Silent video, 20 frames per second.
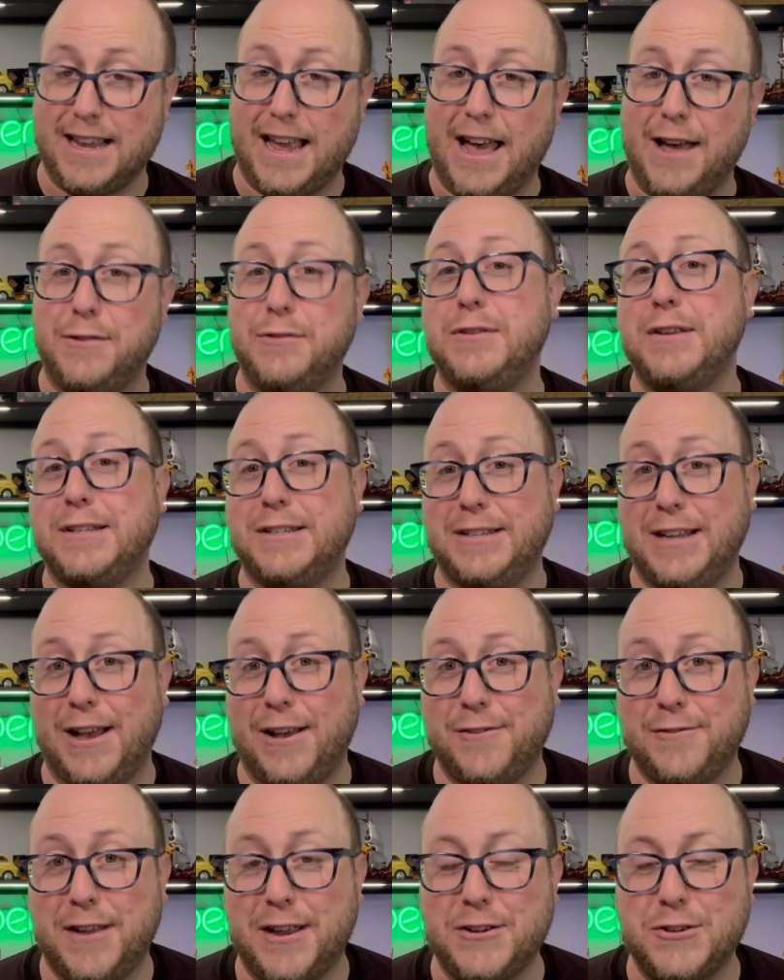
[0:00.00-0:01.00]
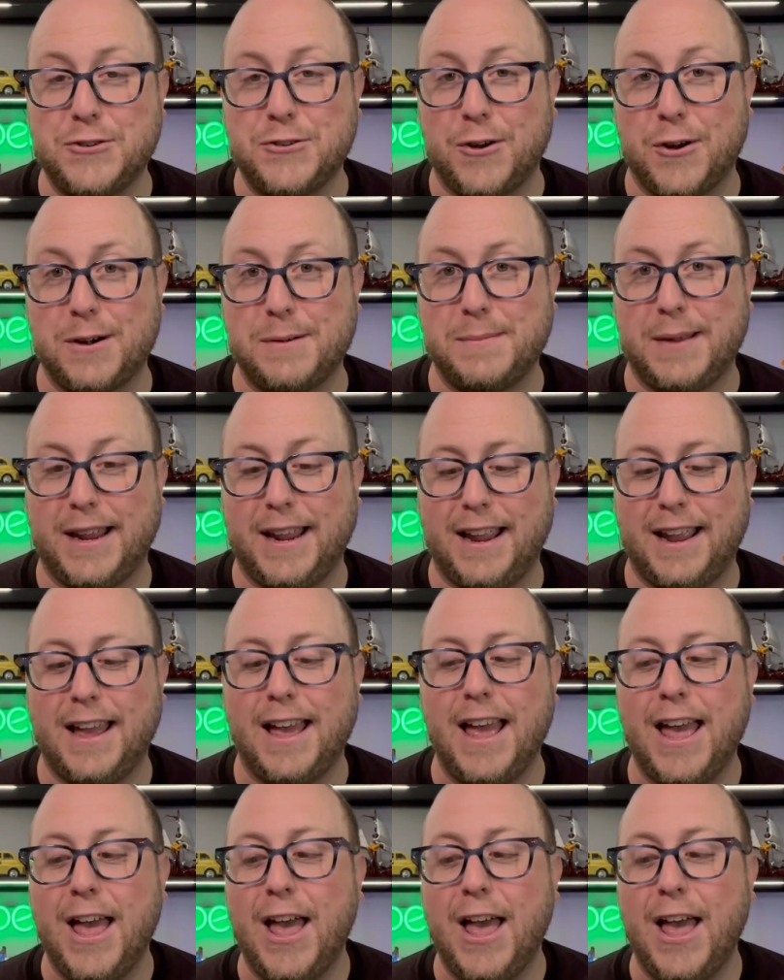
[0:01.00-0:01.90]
at this Salvation Army,